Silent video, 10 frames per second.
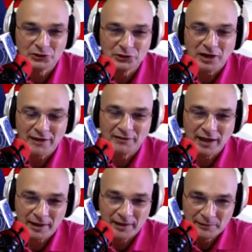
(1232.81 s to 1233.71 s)
You have
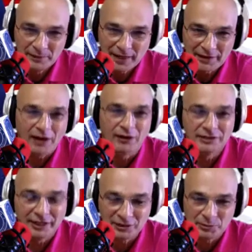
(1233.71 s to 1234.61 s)
that knowledge,
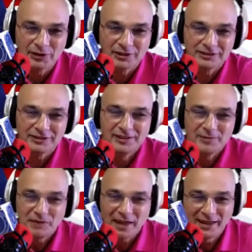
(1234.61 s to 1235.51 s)
that experience,
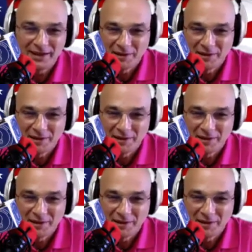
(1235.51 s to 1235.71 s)
and